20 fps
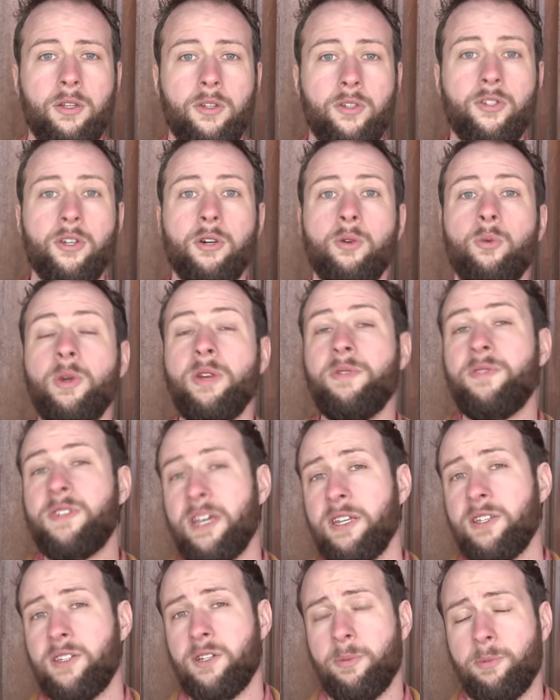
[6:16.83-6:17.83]
So we've
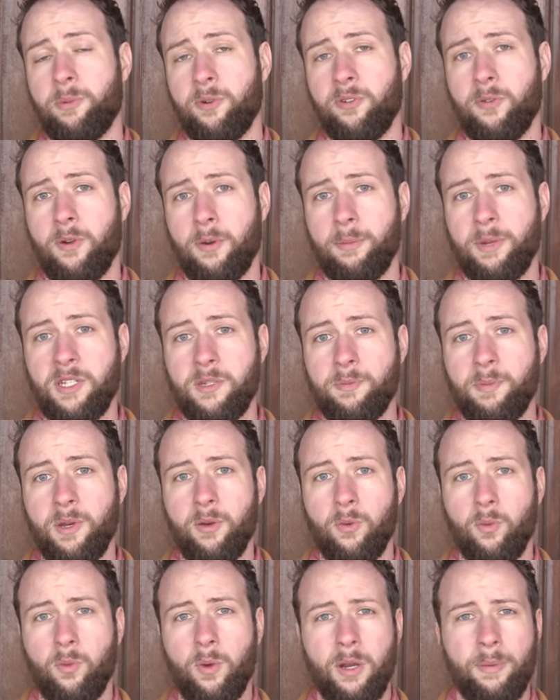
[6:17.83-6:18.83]
tested performance,
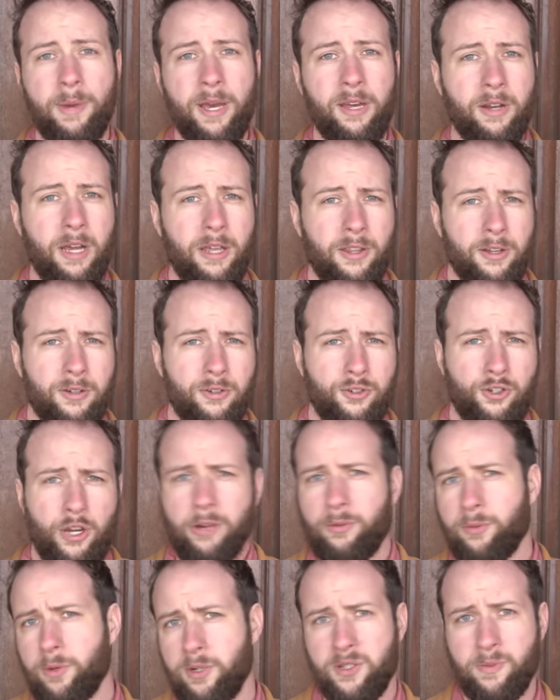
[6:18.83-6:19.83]
but what about other
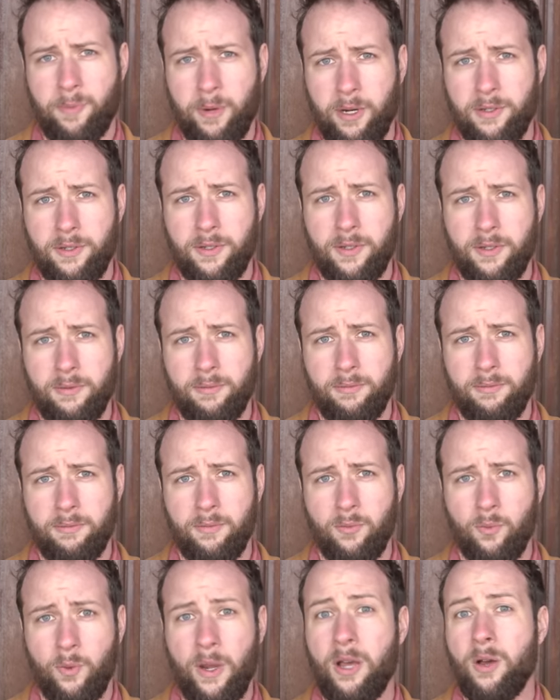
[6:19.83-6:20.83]
general smarts?
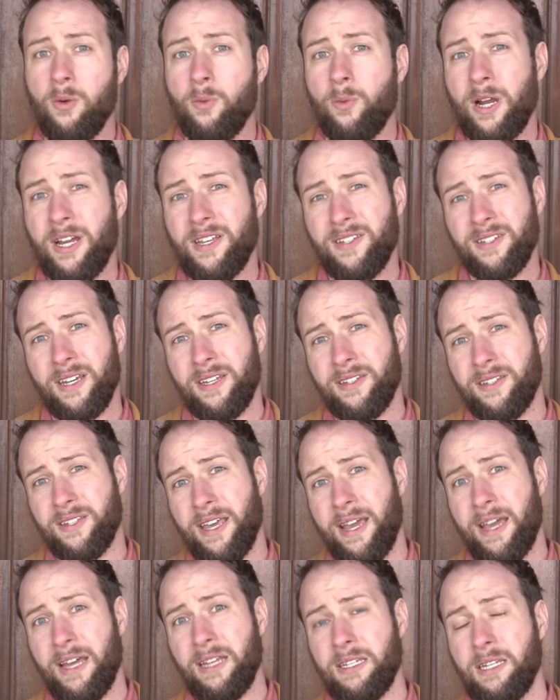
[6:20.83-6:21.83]
Well, Wyze gets
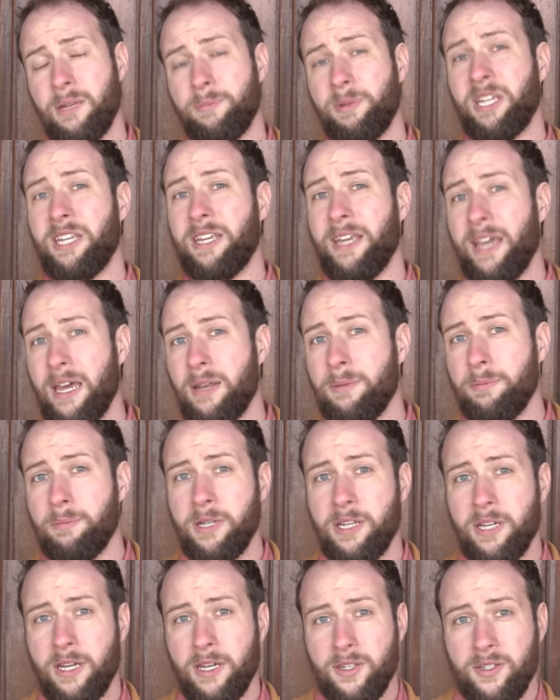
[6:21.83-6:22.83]
the hat tip again
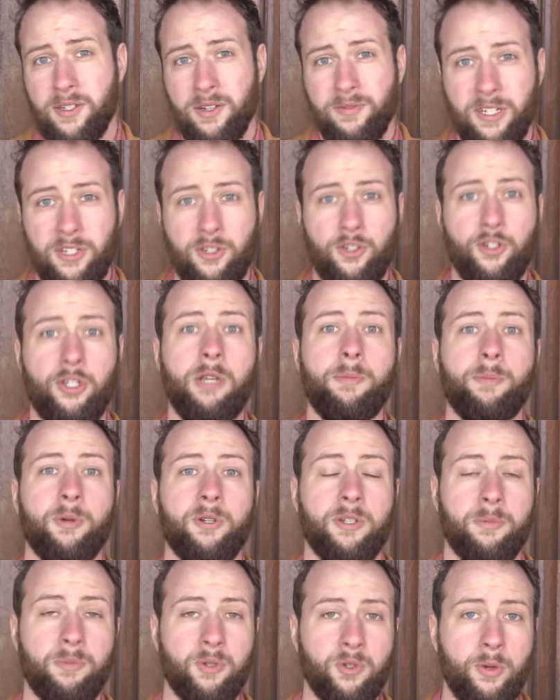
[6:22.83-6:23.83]
because of its
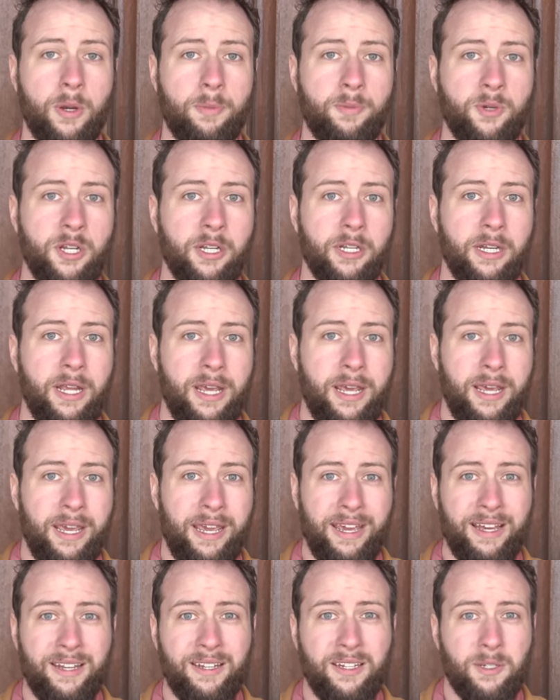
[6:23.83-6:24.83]
cheaper subscription
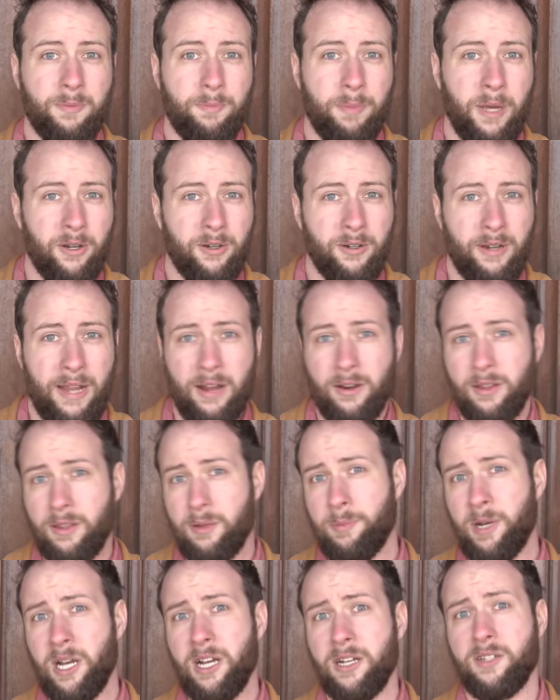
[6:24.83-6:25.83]
and its better out of
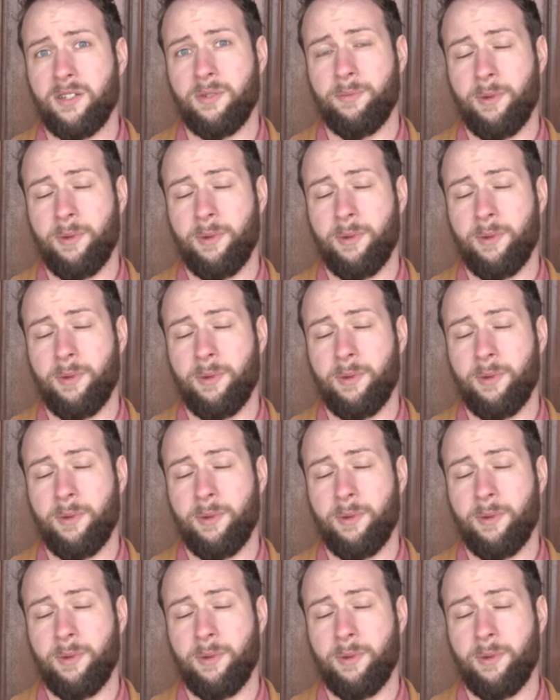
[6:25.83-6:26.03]
the box